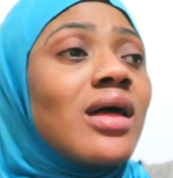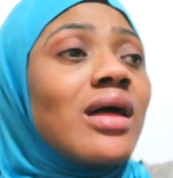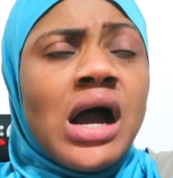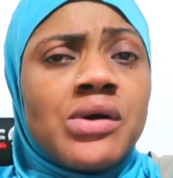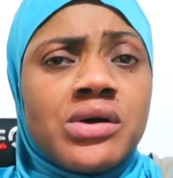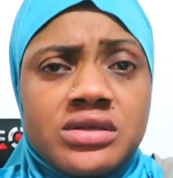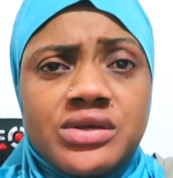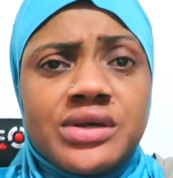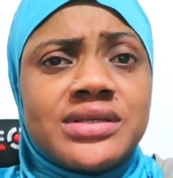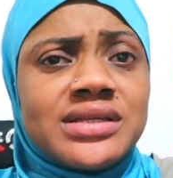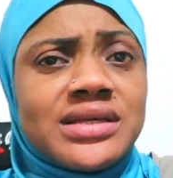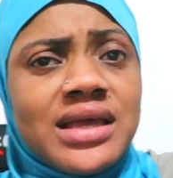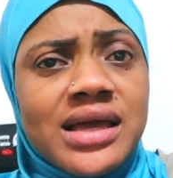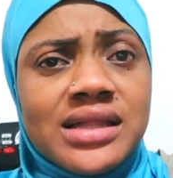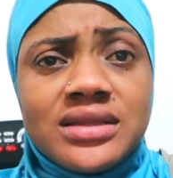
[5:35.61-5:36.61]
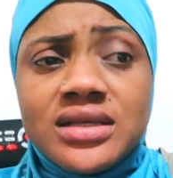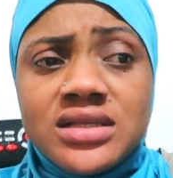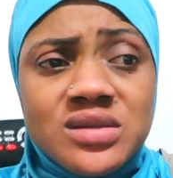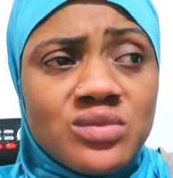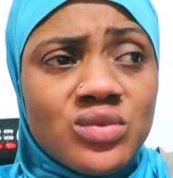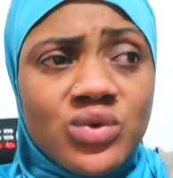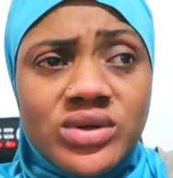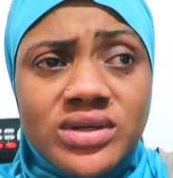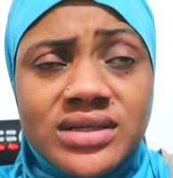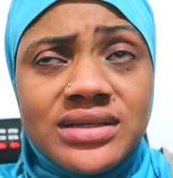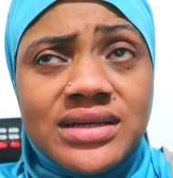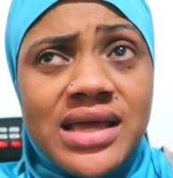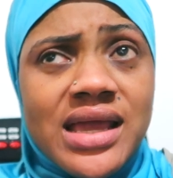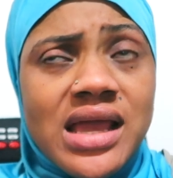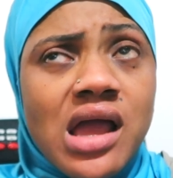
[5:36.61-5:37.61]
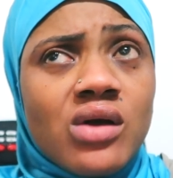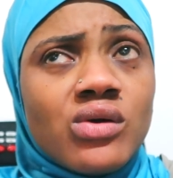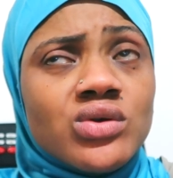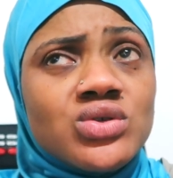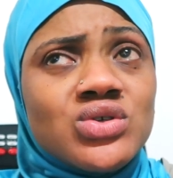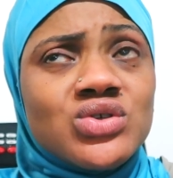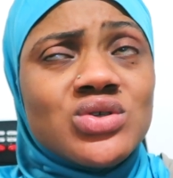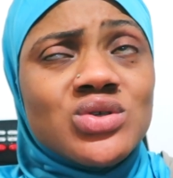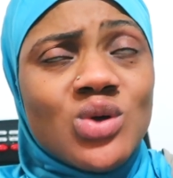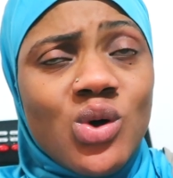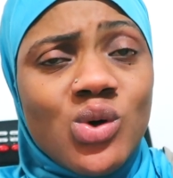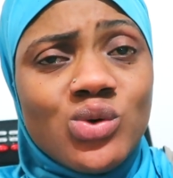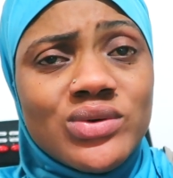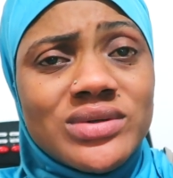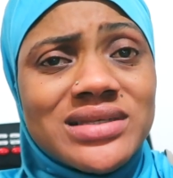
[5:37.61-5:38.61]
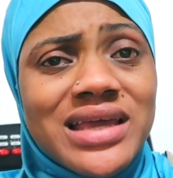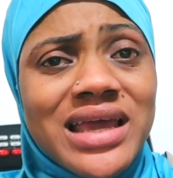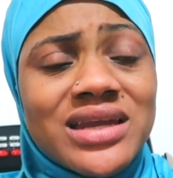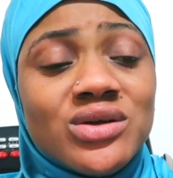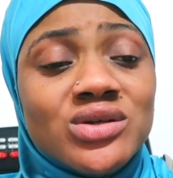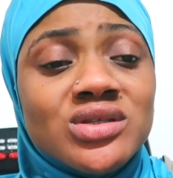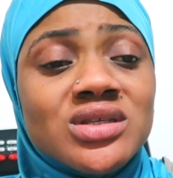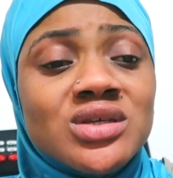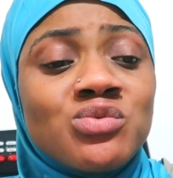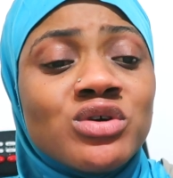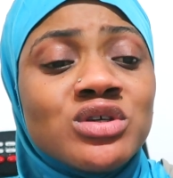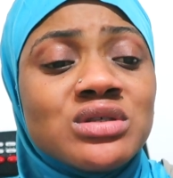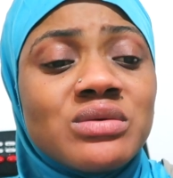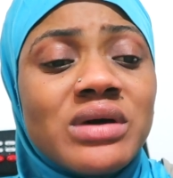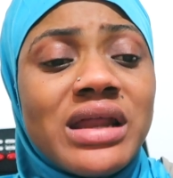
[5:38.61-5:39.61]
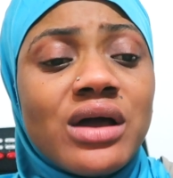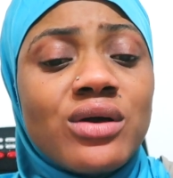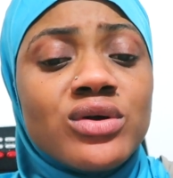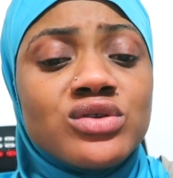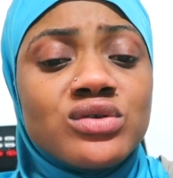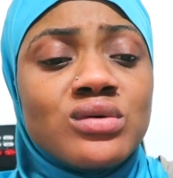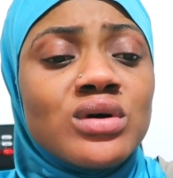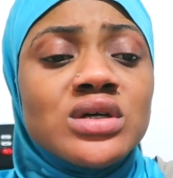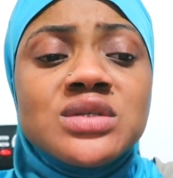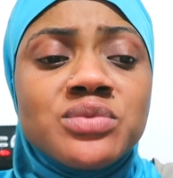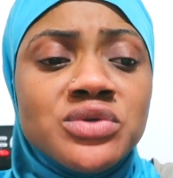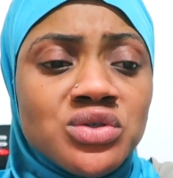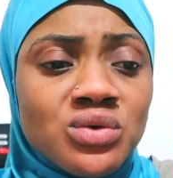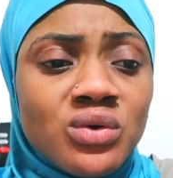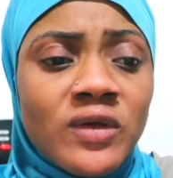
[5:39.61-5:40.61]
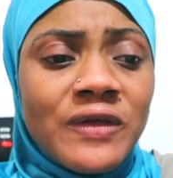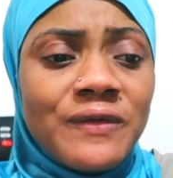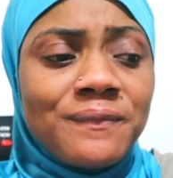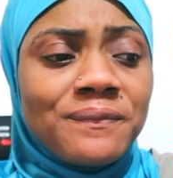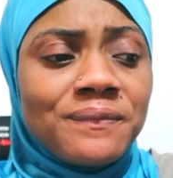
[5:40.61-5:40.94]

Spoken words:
I was so scared this morning, like, I was so scared until it was when I got to the hospital